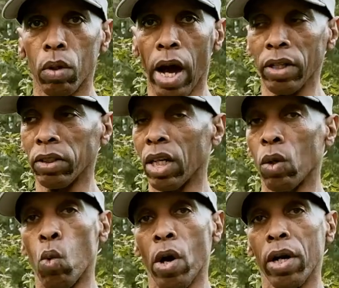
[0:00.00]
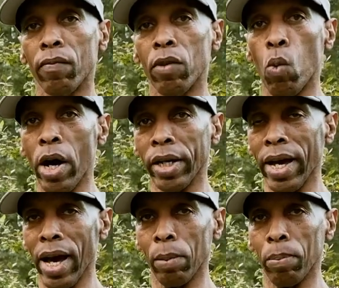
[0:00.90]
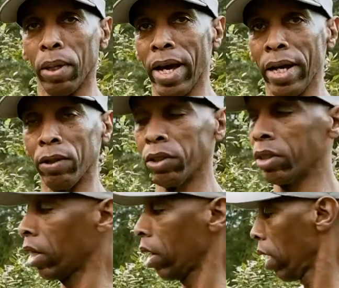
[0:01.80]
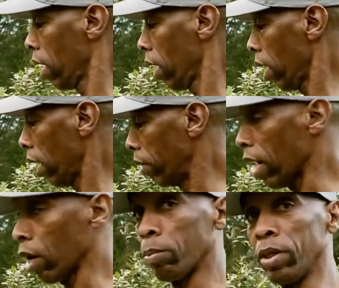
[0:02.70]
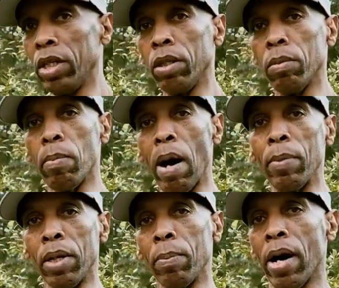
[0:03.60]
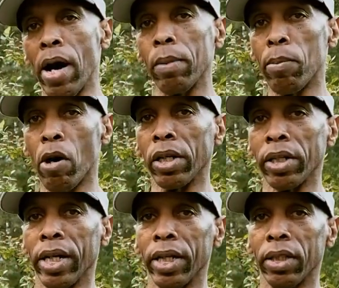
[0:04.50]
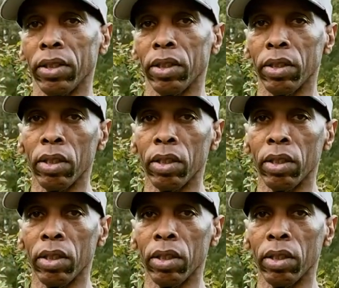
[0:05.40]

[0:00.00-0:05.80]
I'll take one of the one gallon planters and that'll be my mini pine bark nuggets.